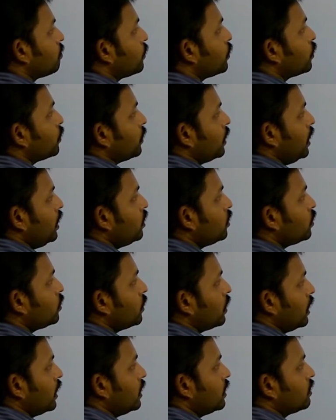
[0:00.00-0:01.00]
mu
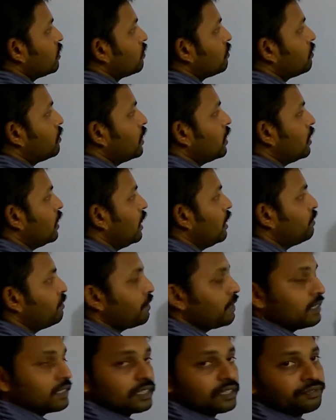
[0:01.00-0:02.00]
into N, where
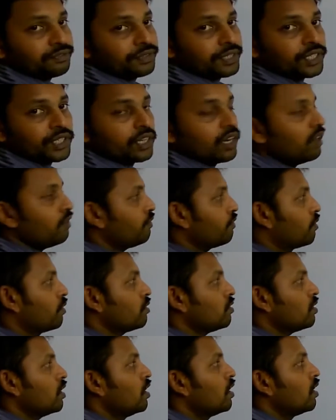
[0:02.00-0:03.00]
F is the frictional
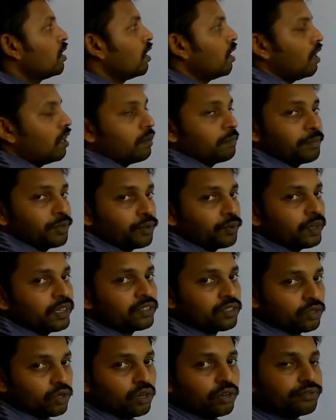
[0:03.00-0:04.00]
force, mu
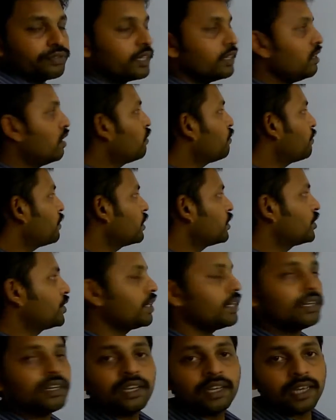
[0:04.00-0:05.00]
is coefficient of
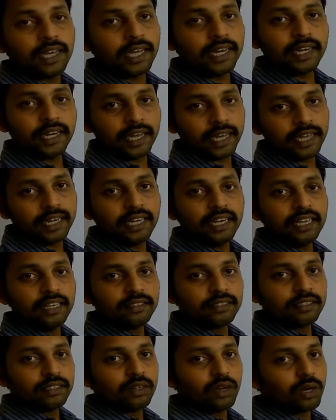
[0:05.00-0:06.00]
friction and N
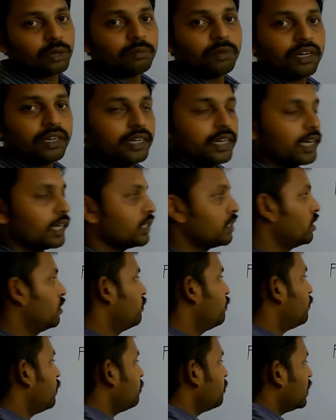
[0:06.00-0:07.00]
is normal
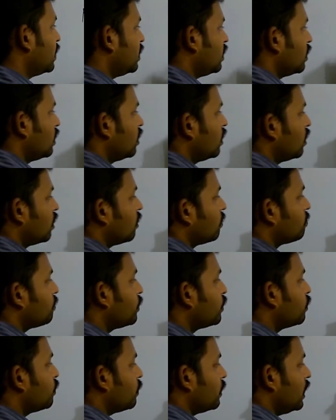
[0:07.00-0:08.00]
reaction. From that,
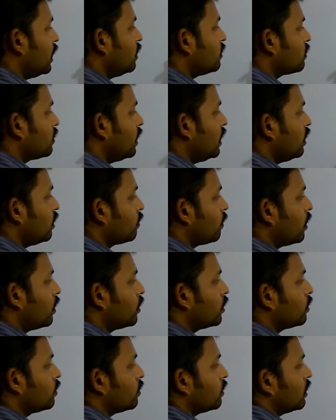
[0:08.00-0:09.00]
mu is equal
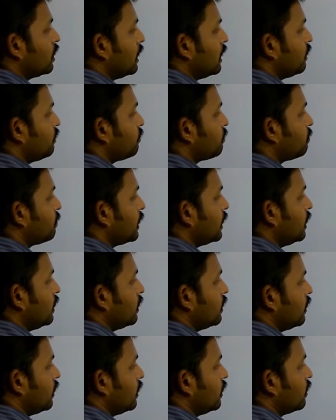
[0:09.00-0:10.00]
to F
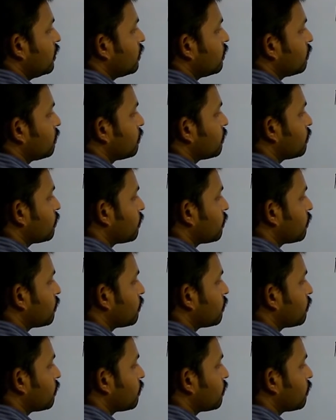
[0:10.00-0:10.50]
by N.